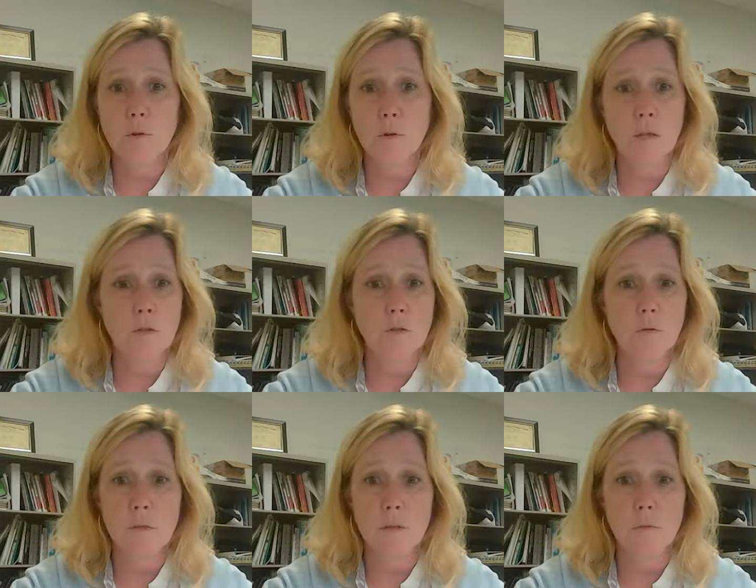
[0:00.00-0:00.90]
what you're
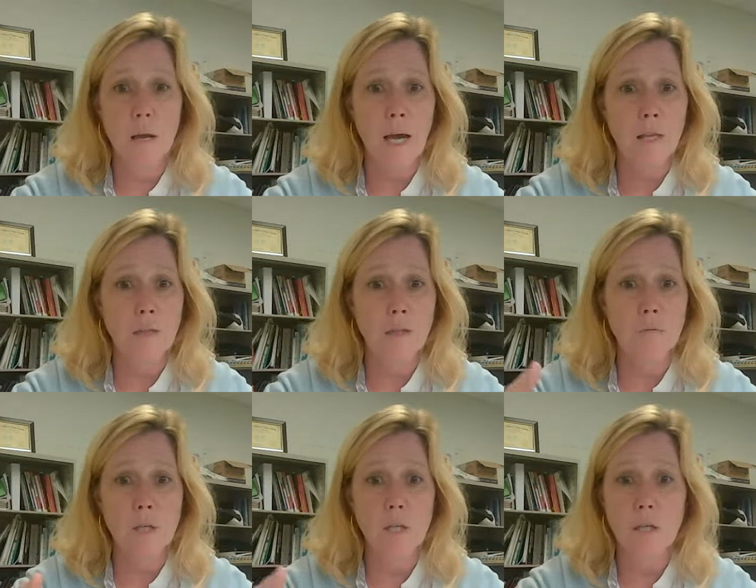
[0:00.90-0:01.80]
doing in math and
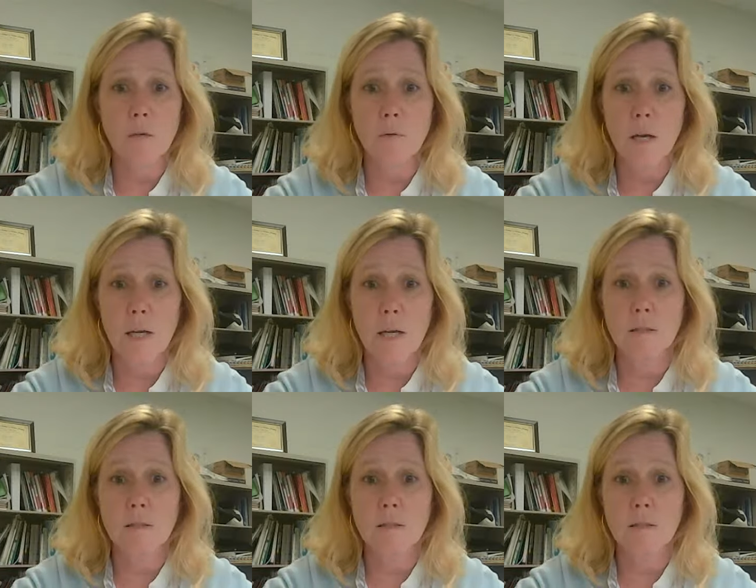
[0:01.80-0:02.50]
reading and writing?